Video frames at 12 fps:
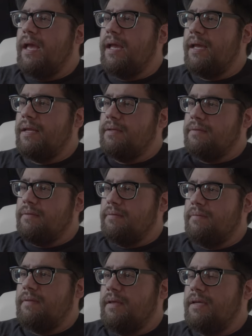and
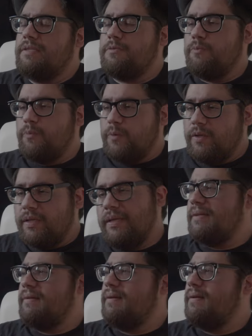it's really